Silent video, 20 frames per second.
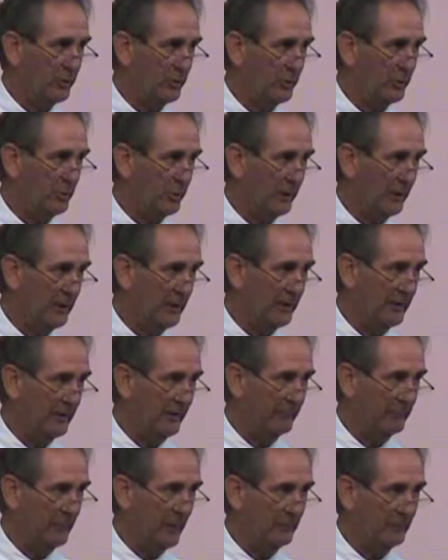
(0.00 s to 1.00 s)
You
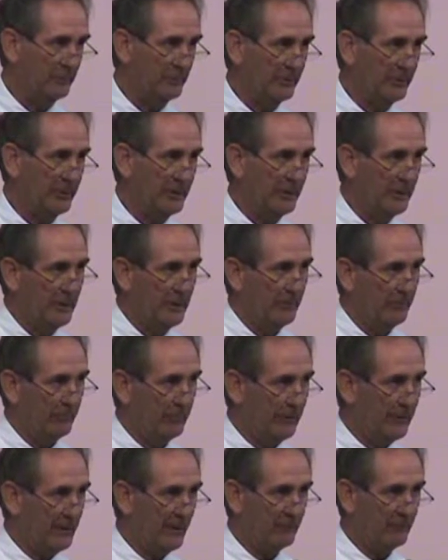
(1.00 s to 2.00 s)
probably,
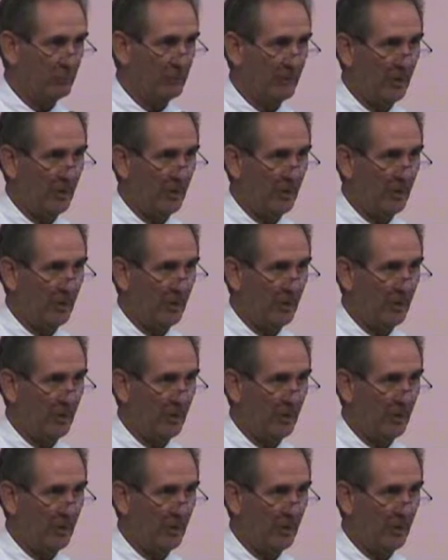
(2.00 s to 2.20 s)
many of you